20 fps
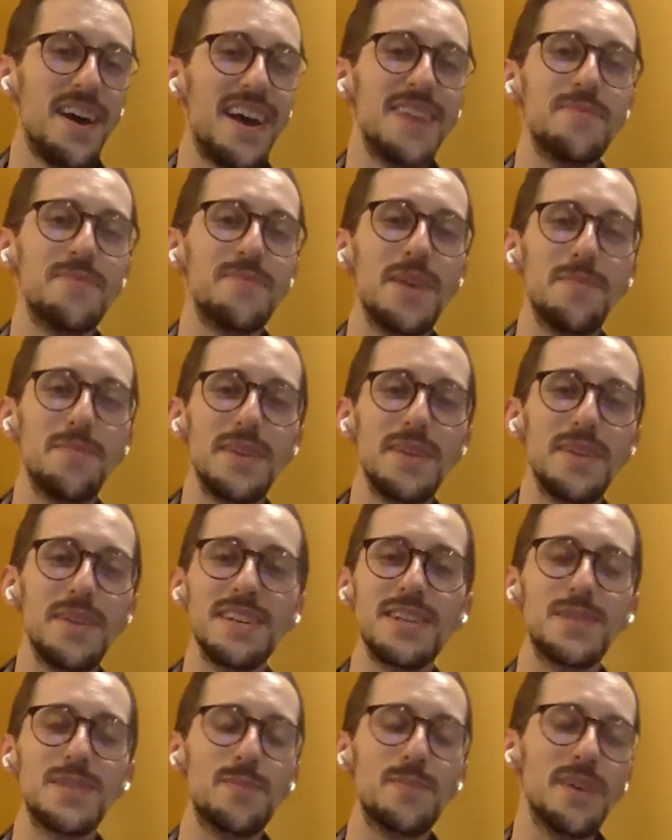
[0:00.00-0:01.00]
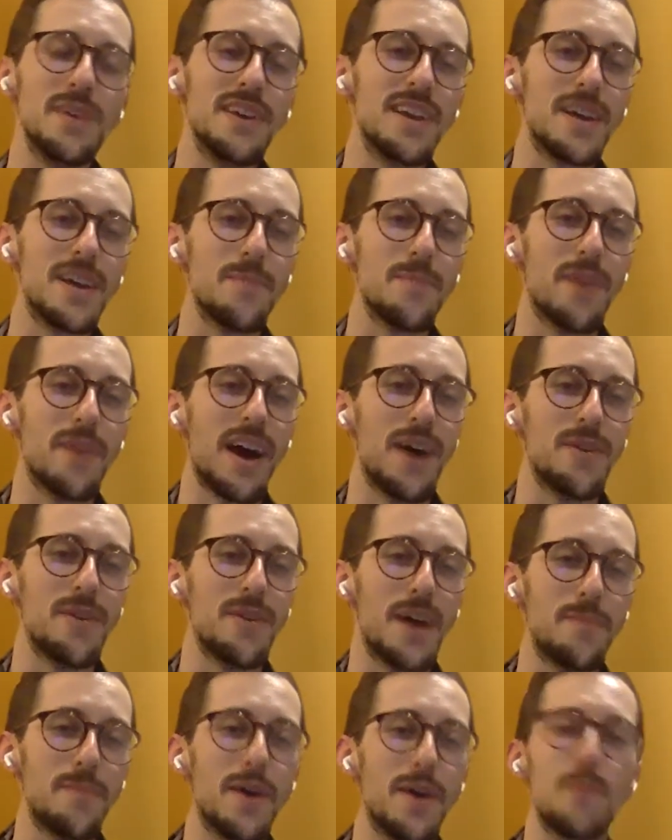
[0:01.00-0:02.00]
And basically speaking
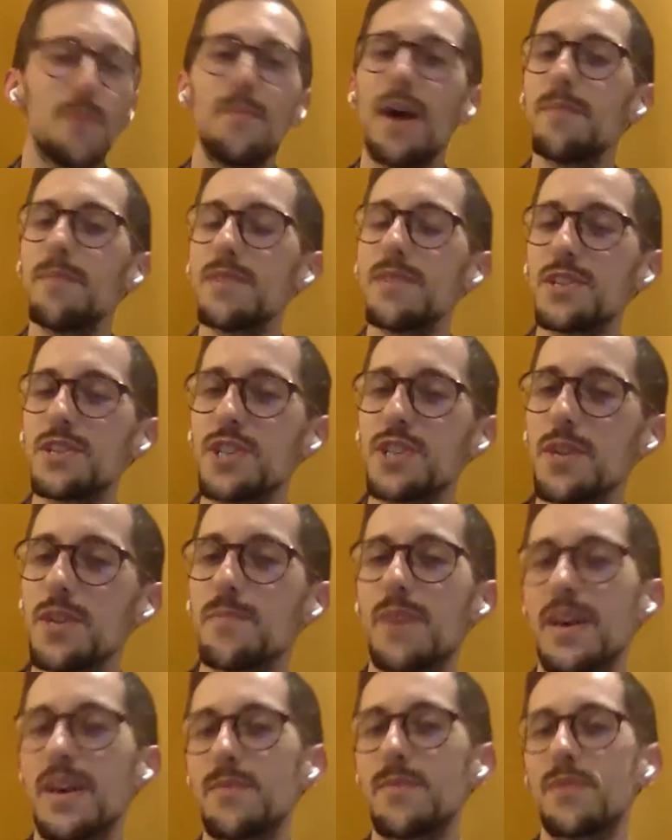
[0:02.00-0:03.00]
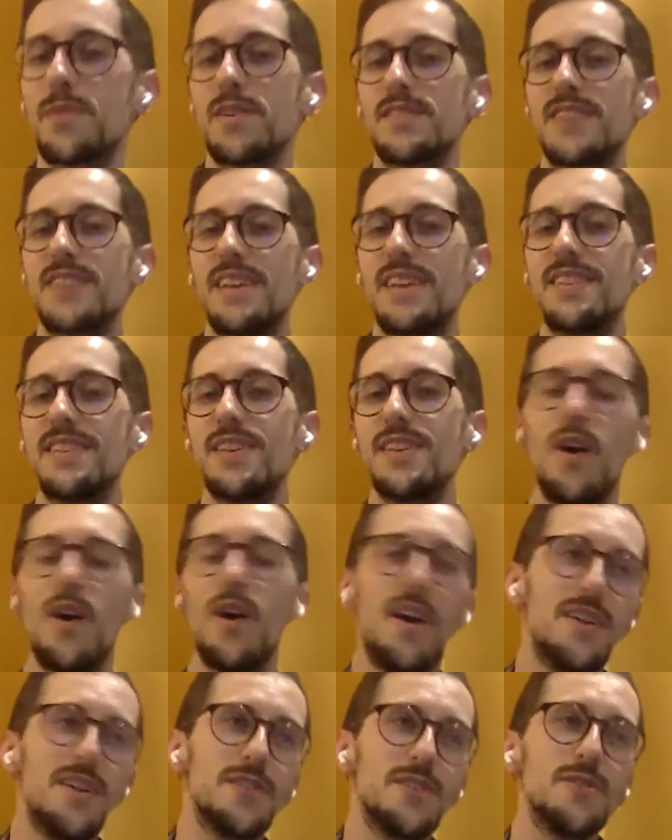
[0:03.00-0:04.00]
about publishing papers, and
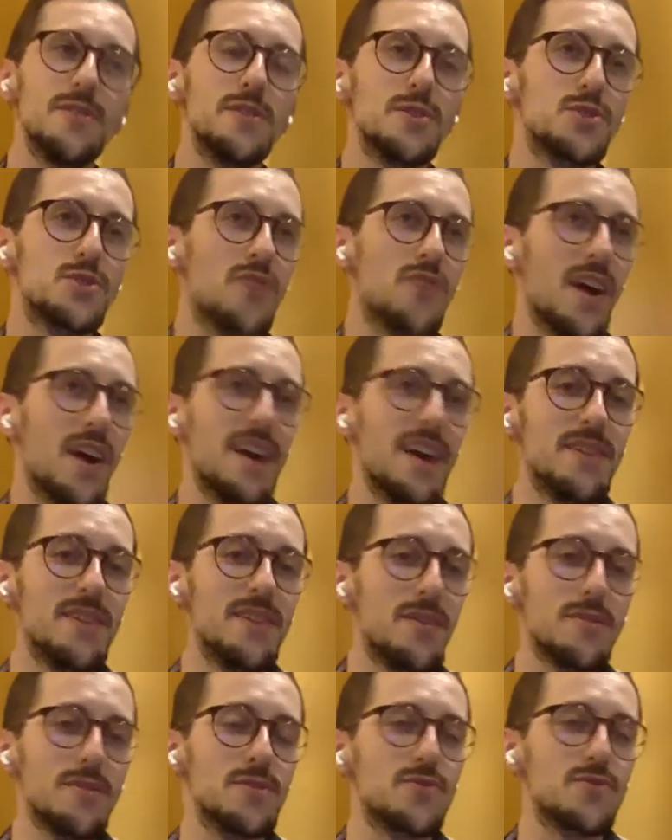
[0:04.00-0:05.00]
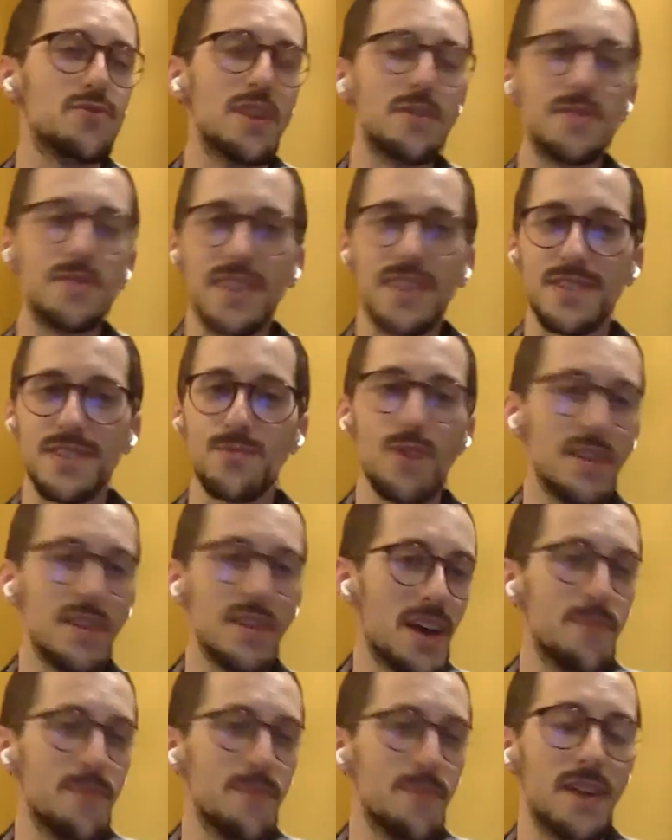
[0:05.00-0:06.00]
you try to test one
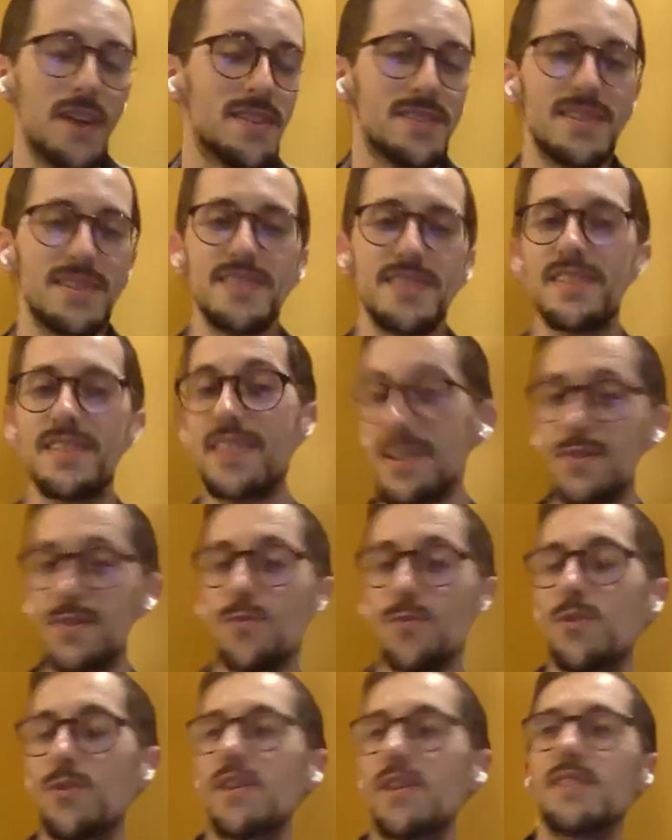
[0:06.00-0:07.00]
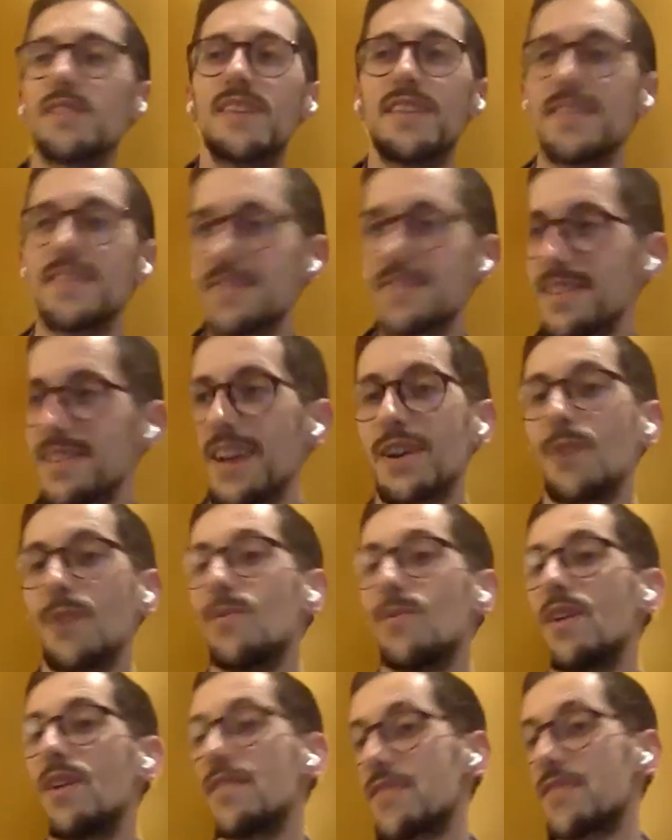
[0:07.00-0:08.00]
hypothesis, it doesn't work, then the second
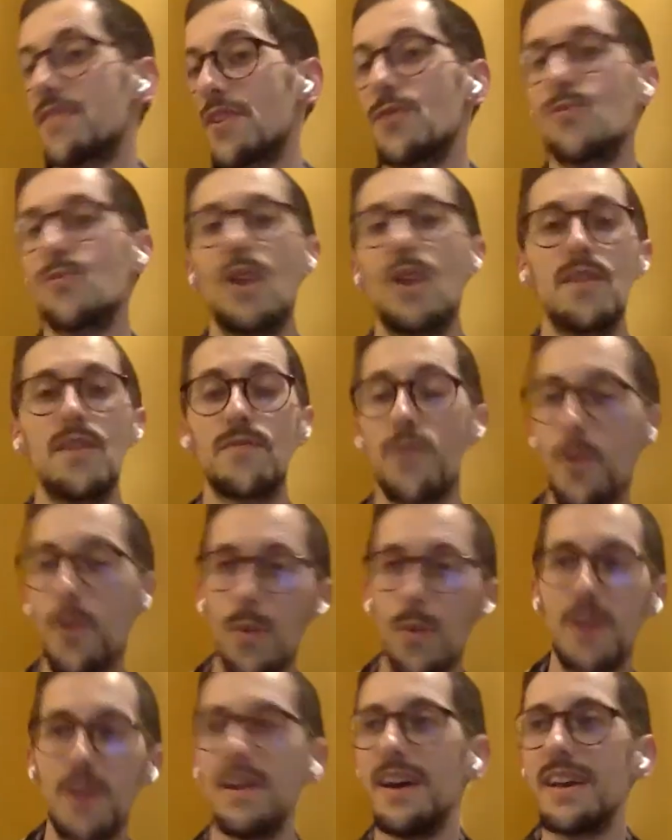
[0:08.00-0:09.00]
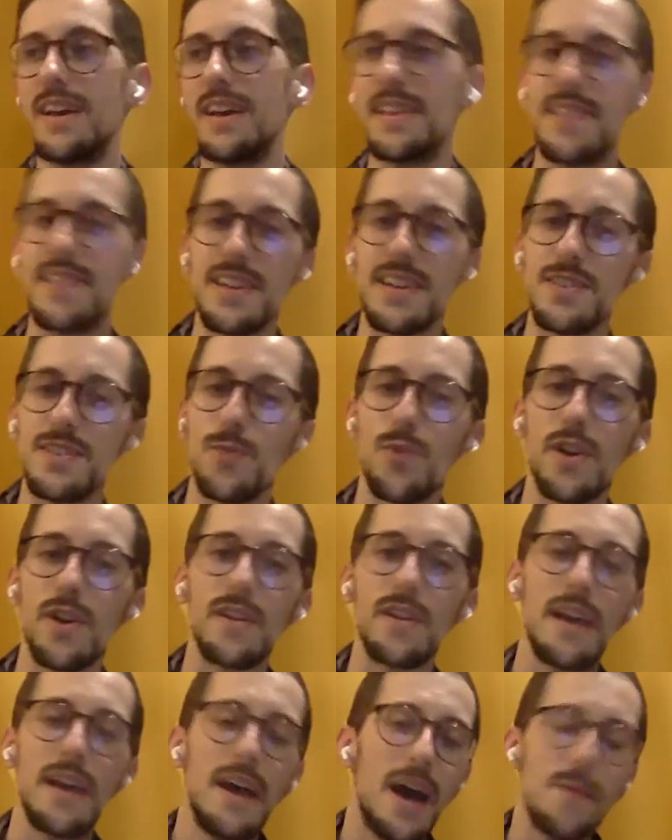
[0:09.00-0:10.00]
one, third one, fourth one, it doesn't
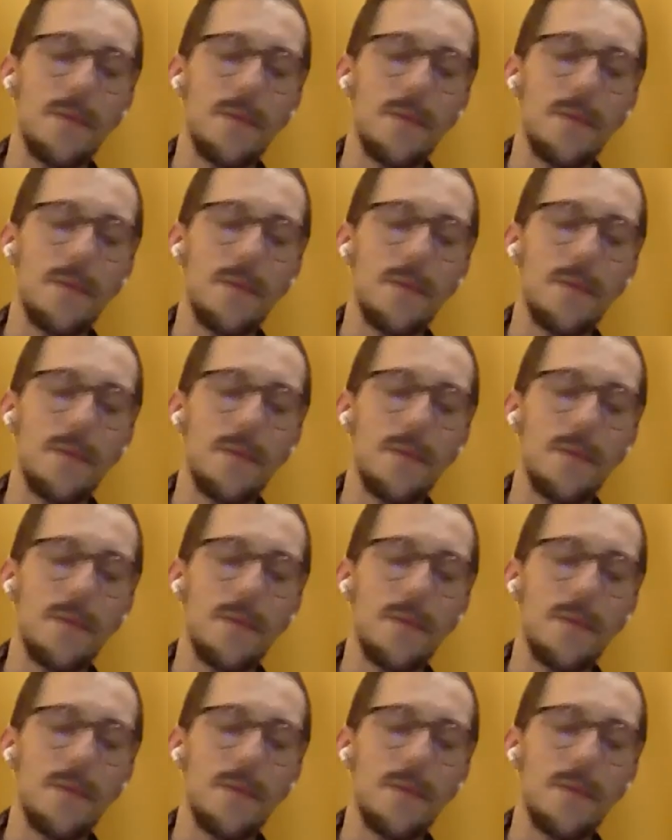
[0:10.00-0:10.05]
work.